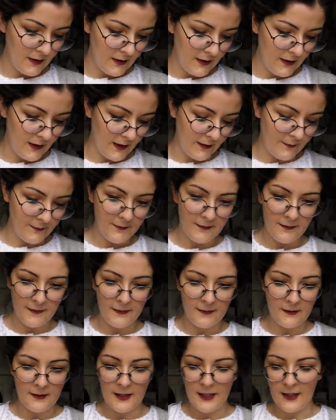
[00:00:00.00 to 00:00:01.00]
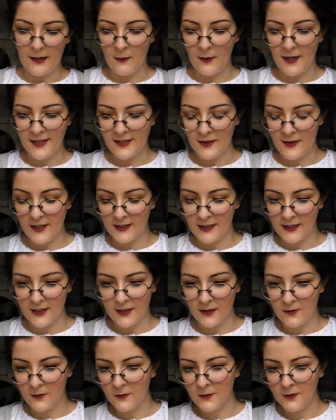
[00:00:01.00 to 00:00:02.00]
Yeah, otherwise they're
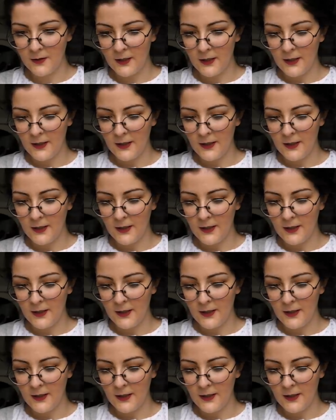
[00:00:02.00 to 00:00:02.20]
identical.